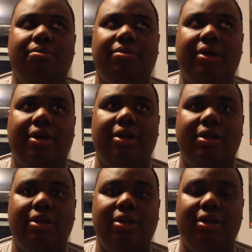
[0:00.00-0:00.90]
But
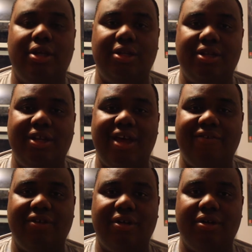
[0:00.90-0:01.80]
it did
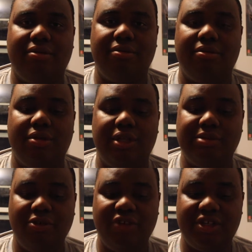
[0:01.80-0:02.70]
have a.
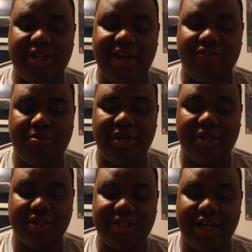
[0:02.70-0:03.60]
This movie did have a
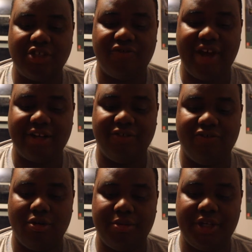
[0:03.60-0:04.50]
big nostalgia factor
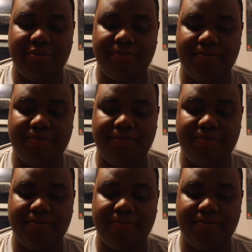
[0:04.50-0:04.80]
for me.